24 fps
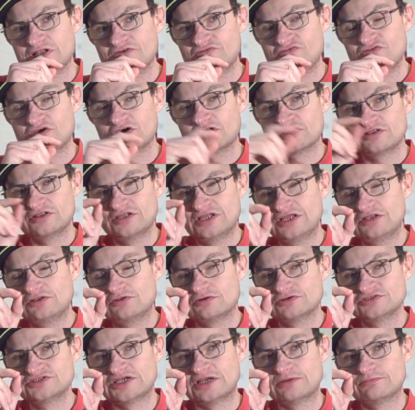if you got an
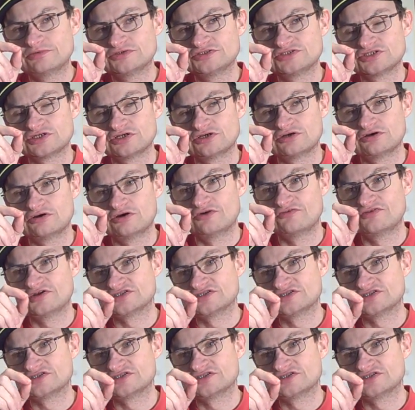indoor temperature of,